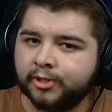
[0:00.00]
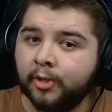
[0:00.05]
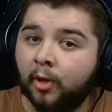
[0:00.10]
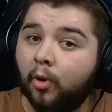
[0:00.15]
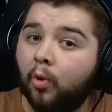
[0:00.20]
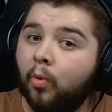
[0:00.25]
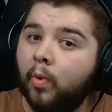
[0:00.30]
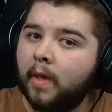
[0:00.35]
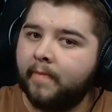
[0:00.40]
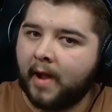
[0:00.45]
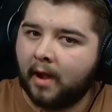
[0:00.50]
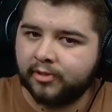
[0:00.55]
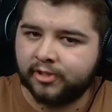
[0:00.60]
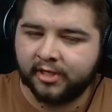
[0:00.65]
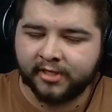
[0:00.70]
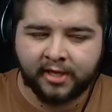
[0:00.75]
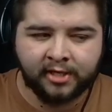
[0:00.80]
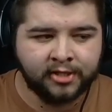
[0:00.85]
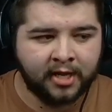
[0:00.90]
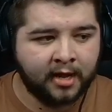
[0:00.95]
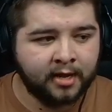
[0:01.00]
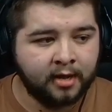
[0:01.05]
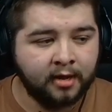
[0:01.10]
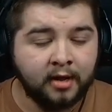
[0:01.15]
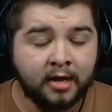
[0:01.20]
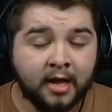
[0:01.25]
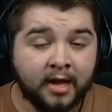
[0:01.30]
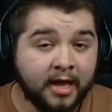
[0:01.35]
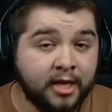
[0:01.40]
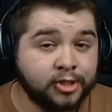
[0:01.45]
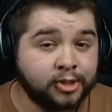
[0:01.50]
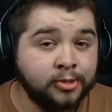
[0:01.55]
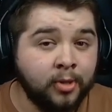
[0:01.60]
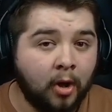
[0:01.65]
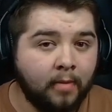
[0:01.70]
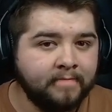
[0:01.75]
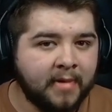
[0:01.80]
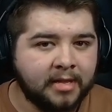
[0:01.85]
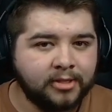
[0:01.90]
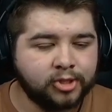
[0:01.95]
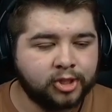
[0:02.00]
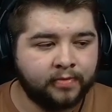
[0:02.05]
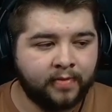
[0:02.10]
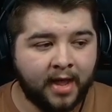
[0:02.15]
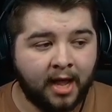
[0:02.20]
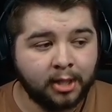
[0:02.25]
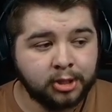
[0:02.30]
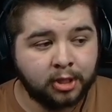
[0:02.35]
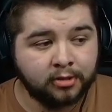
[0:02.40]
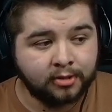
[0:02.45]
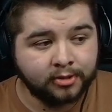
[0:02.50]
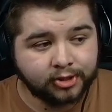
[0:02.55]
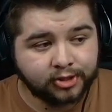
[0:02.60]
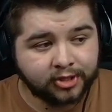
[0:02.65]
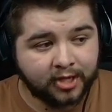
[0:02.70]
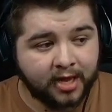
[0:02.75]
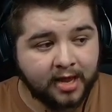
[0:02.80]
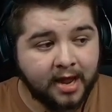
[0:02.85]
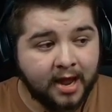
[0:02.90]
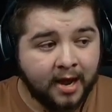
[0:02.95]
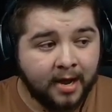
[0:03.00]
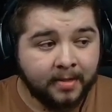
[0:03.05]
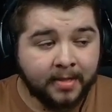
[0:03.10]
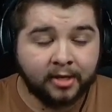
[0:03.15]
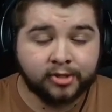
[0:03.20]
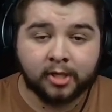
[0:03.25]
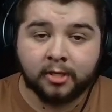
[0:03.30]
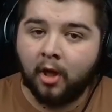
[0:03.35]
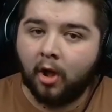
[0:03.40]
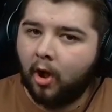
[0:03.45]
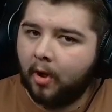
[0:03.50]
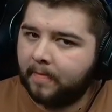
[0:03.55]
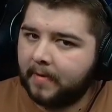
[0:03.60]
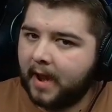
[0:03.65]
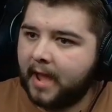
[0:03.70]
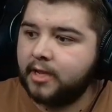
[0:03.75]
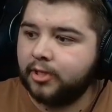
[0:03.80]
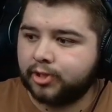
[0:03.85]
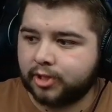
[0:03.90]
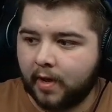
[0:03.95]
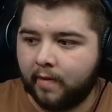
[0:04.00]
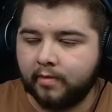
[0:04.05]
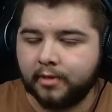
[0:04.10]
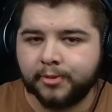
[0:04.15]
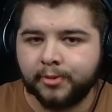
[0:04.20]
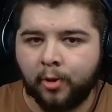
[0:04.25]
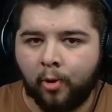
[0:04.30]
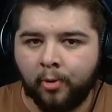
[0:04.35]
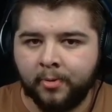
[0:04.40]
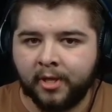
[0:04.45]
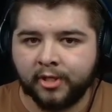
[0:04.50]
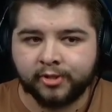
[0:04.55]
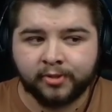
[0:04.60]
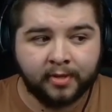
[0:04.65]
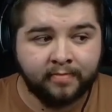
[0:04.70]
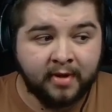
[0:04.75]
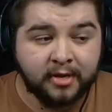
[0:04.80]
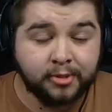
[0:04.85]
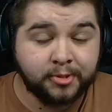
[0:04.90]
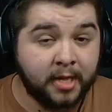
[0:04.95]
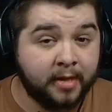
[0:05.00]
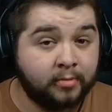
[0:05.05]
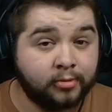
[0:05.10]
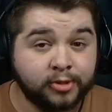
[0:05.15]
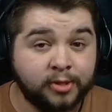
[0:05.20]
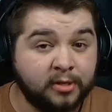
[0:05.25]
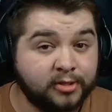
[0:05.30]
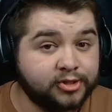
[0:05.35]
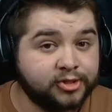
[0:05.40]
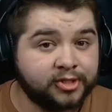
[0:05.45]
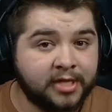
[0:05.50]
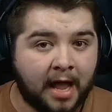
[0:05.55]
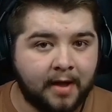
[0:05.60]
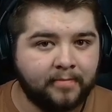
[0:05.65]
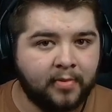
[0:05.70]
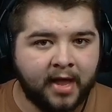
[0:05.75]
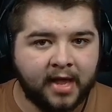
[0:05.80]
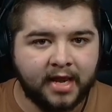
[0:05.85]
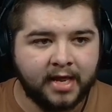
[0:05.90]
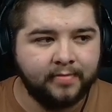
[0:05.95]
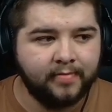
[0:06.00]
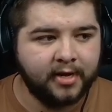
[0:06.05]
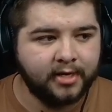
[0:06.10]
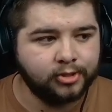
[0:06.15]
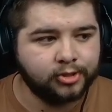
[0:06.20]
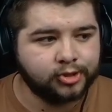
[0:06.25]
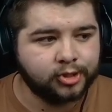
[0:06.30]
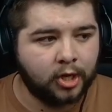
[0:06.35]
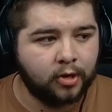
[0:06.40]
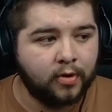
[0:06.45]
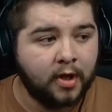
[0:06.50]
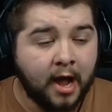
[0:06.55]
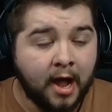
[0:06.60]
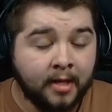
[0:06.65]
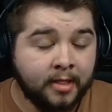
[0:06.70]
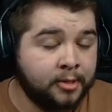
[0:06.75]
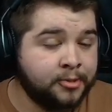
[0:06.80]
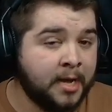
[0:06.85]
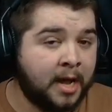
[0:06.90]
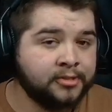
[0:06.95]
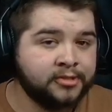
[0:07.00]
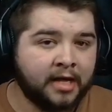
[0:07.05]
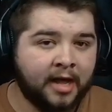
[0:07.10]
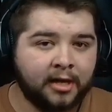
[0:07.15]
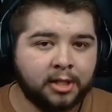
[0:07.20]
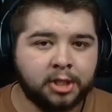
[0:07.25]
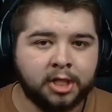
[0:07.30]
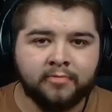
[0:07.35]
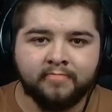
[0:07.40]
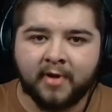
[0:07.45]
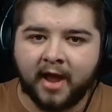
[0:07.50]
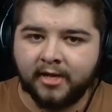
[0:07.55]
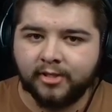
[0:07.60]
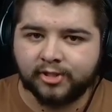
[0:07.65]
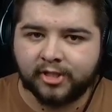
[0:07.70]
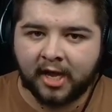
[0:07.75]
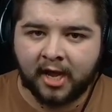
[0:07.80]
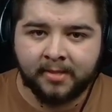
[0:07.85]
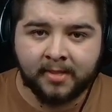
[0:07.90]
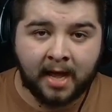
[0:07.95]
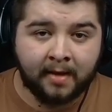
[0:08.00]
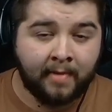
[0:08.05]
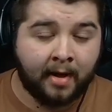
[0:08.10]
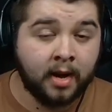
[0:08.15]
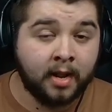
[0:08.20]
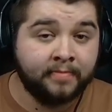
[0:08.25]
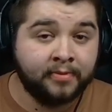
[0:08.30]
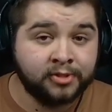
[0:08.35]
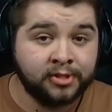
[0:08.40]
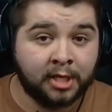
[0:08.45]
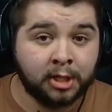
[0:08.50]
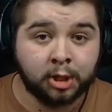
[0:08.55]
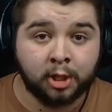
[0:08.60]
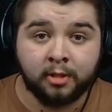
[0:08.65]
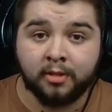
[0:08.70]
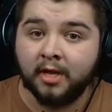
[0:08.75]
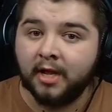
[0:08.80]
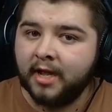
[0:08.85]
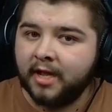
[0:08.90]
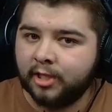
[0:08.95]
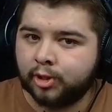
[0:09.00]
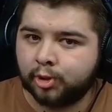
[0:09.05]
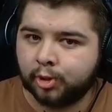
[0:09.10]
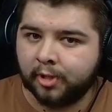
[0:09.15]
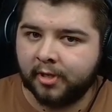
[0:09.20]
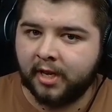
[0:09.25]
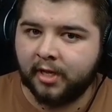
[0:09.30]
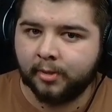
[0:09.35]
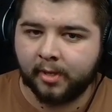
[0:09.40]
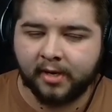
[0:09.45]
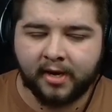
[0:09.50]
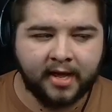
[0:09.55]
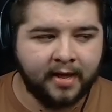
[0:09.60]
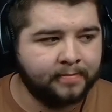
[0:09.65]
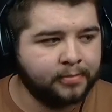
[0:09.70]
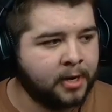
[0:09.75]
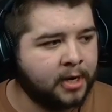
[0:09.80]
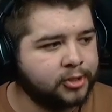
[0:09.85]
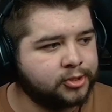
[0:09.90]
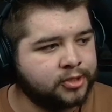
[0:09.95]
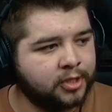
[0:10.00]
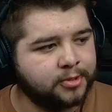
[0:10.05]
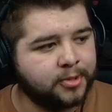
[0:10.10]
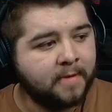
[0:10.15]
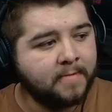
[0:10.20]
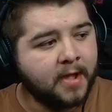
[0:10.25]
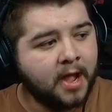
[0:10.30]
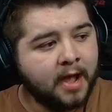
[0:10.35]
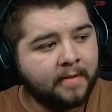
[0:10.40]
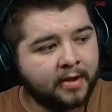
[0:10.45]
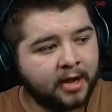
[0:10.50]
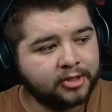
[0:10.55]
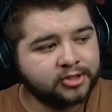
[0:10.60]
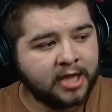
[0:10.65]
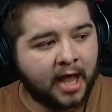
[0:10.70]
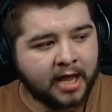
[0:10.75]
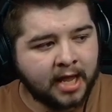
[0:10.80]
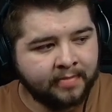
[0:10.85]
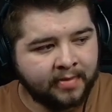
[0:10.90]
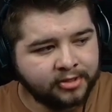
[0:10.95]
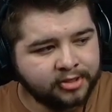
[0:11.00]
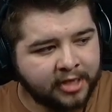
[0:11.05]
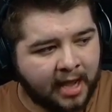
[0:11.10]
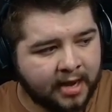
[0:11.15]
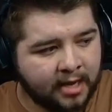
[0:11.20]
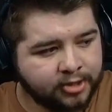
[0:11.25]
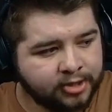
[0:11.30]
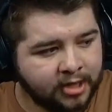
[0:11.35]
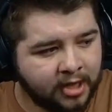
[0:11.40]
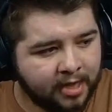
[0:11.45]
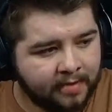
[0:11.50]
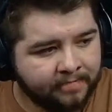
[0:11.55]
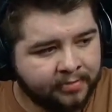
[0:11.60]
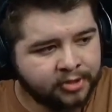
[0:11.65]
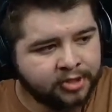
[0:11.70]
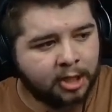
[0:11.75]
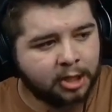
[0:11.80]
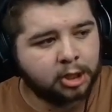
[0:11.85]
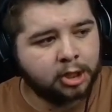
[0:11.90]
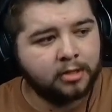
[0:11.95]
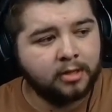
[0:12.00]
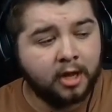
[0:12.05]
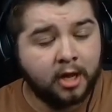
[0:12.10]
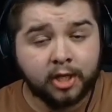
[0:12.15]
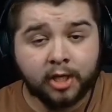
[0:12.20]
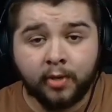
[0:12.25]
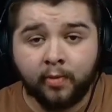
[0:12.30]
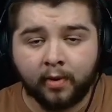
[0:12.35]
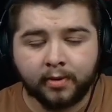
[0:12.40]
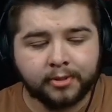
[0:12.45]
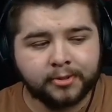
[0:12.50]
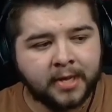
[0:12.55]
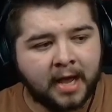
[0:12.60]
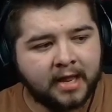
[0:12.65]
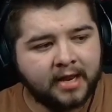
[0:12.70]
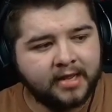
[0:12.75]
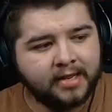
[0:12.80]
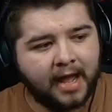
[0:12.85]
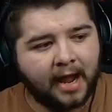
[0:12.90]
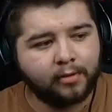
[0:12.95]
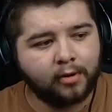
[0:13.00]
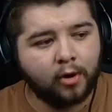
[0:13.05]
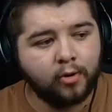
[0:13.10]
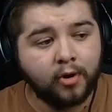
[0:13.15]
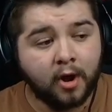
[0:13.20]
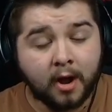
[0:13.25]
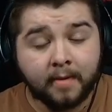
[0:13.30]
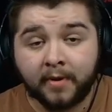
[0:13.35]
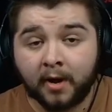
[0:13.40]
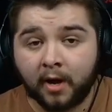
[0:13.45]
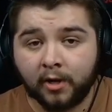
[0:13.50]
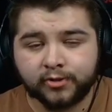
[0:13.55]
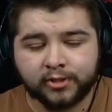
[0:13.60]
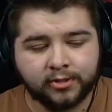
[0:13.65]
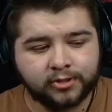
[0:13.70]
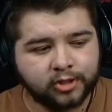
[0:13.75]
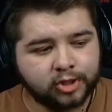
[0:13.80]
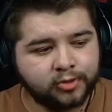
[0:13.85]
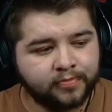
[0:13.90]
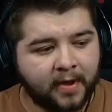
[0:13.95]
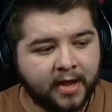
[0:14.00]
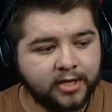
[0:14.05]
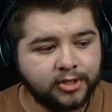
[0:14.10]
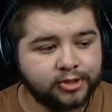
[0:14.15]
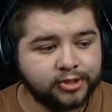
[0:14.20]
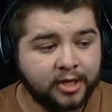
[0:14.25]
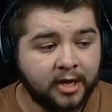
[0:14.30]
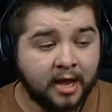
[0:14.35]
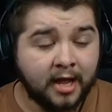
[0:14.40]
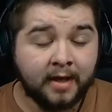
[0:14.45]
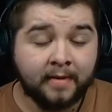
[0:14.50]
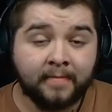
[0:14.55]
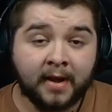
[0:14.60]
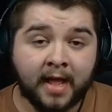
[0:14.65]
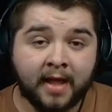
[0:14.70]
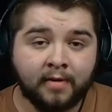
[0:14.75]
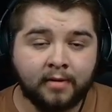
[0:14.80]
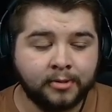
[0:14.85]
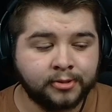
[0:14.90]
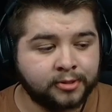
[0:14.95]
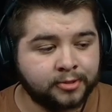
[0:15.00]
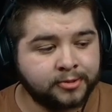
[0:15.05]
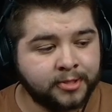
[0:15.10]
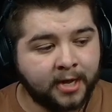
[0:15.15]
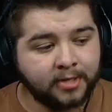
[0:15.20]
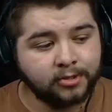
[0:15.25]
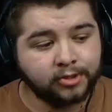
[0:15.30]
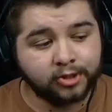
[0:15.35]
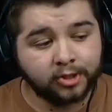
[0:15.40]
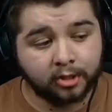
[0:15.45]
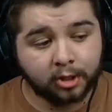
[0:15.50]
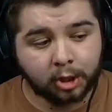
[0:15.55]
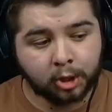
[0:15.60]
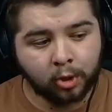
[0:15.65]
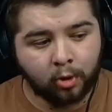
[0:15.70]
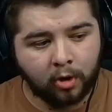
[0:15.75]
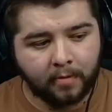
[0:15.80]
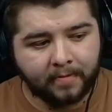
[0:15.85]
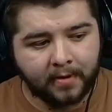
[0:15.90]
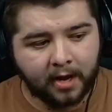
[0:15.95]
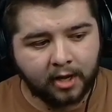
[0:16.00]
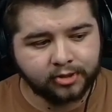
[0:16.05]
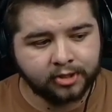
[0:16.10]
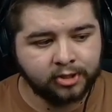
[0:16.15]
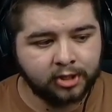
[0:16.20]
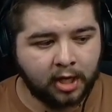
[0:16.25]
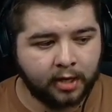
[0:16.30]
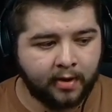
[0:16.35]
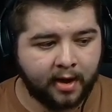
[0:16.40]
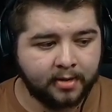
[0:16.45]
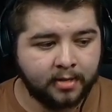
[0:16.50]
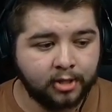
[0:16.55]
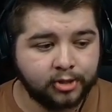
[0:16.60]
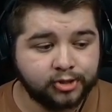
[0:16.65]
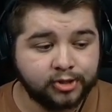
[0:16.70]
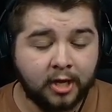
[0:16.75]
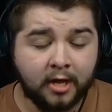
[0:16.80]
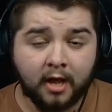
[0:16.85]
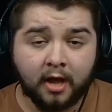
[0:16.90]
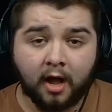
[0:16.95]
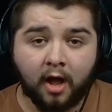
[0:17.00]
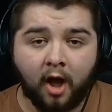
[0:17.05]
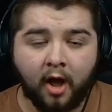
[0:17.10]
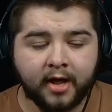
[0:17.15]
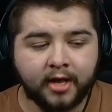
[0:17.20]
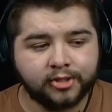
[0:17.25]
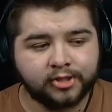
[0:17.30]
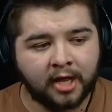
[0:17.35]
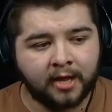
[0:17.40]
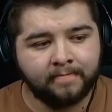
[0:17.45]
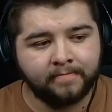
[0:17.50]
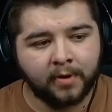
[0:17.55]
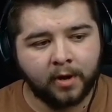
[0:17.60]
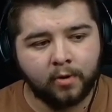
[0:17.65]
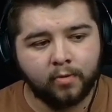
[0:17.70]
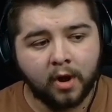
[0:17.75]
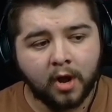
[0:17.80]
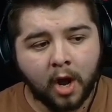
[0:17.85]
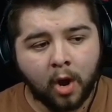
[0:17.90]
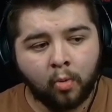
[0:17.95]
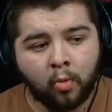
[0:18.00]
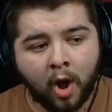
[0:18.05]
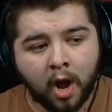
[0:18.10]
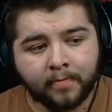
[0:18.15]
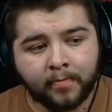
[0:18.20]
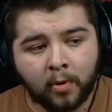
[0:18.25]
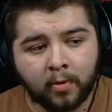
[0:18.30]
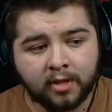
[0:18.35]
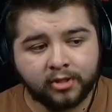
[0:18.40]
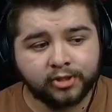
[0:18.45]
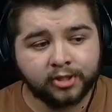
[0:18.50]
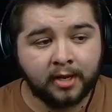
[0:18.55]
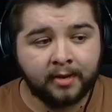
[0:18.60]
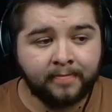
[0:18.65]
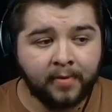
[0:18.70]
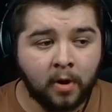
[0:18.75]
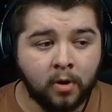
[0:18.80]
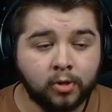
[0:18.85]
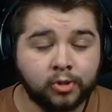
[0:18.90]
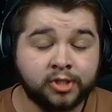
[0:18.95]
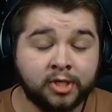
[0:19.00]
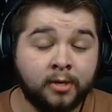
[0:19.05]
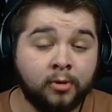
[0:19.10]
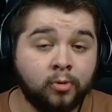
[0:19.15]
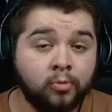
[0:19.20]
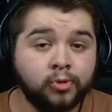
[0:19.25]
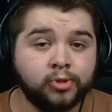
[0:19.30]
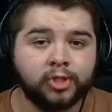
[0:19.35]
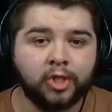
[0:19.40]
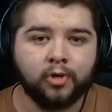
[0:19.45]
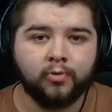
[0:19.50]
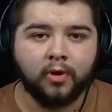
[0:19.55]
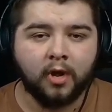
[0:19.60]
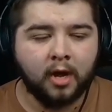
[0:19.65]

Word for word: not all about Tiki Taka. It's not meant to be. As you can see, there's a lot of players going forward. The midfield's not stacked by any means. So the fact to actually maintain that amount of possession is really, really impressive. That attacking mentality in possession, you want fairly narrow, pass into space, play out of defence, a shorter passing directness, a higher tempo, work ball into the box, and also